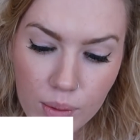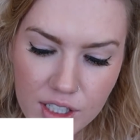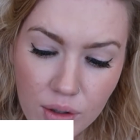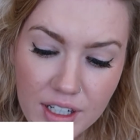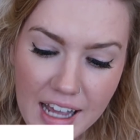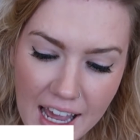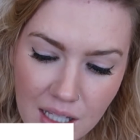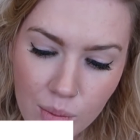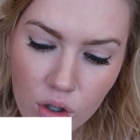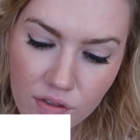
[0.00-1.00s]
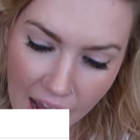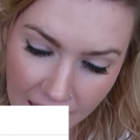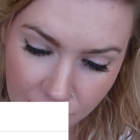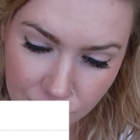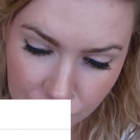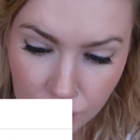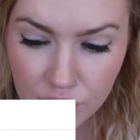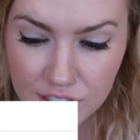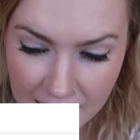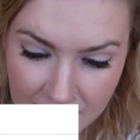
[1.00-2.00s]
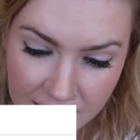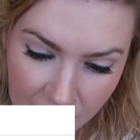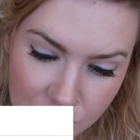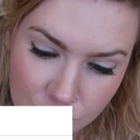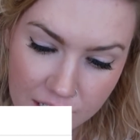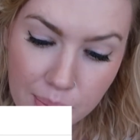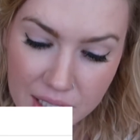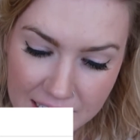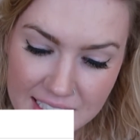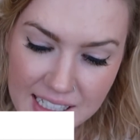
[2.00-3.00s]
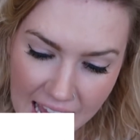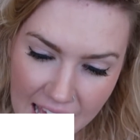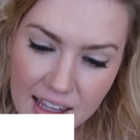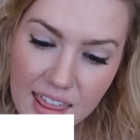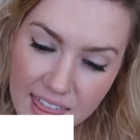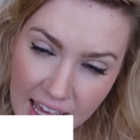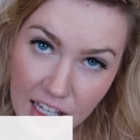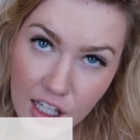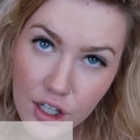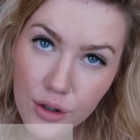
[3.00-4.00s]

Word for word: We don't need any more violent shooters in the country, please and thank